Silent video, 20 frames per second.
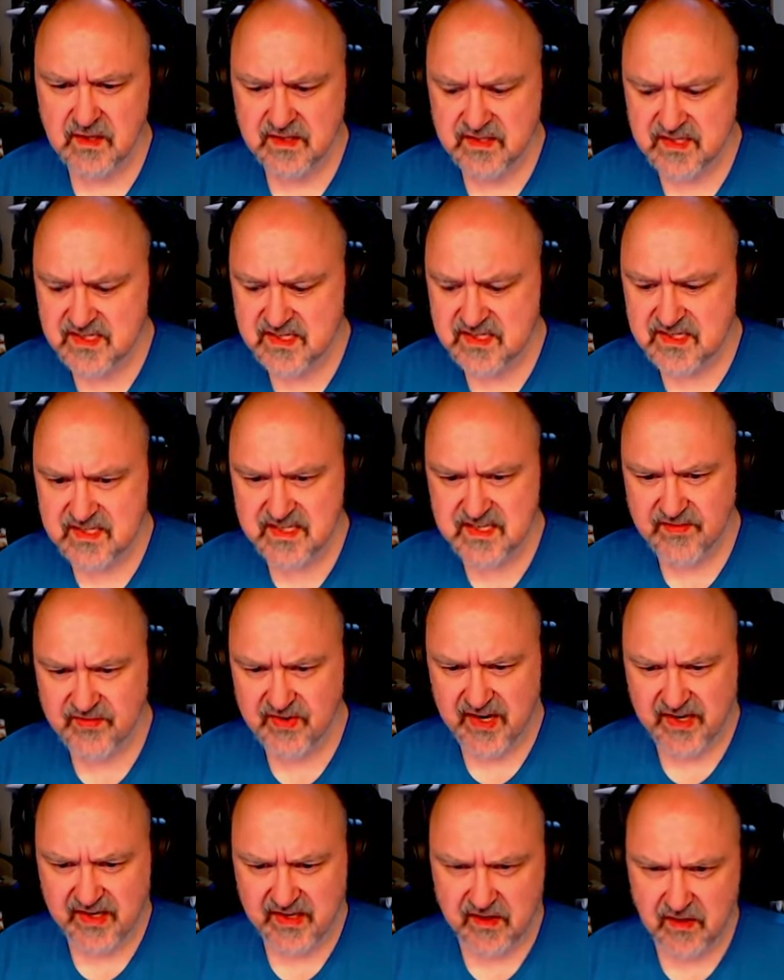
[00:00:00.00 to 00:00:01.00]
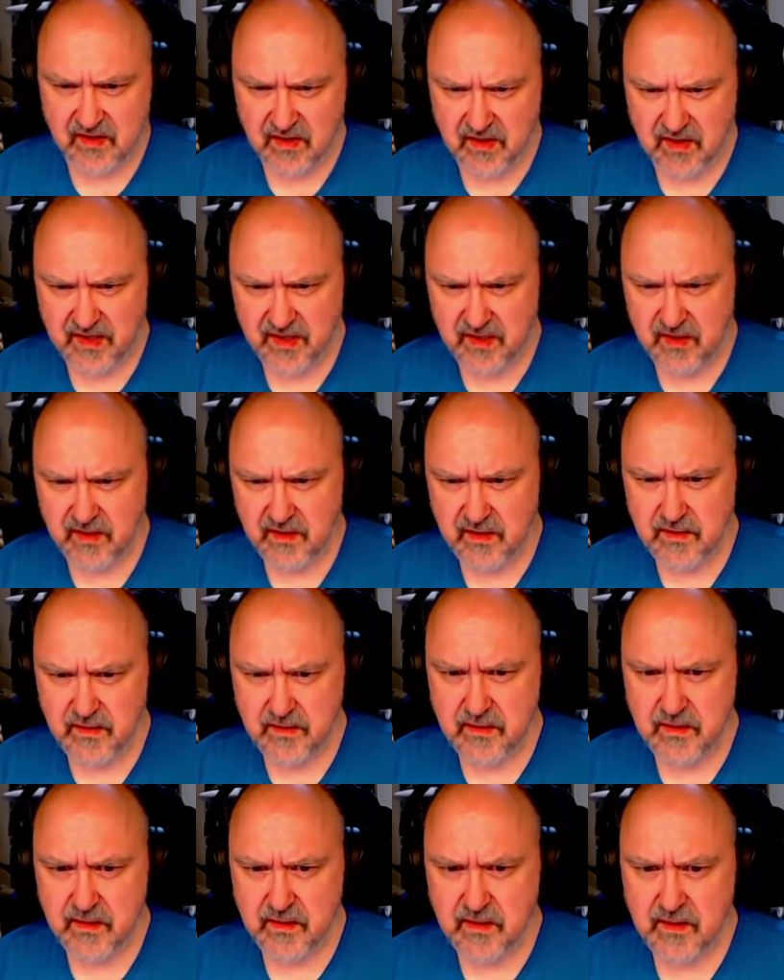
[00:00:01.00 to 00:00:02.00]
This is seven, eight, nine.
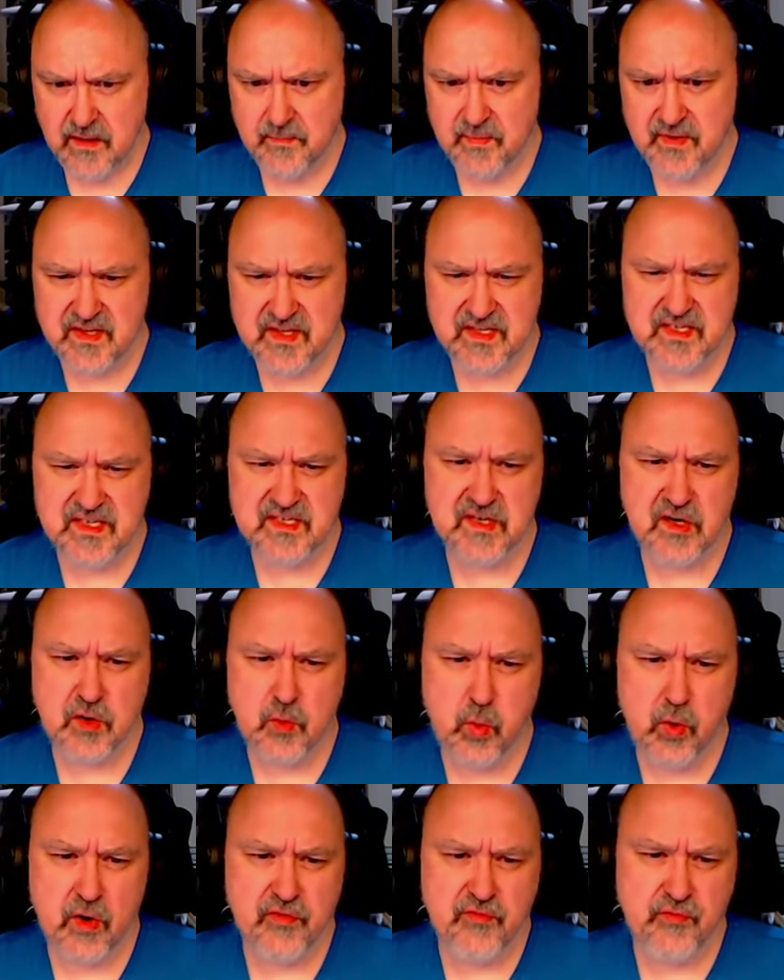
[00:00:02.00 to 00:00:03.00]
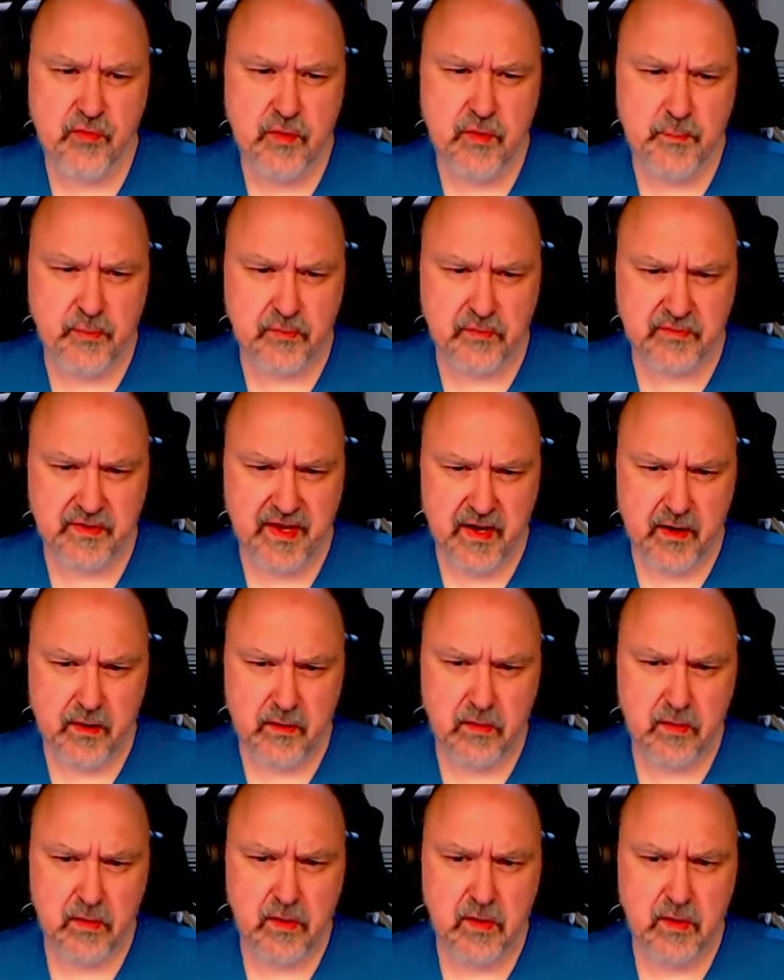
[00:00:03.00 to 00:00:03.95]
But this is a quadruple now.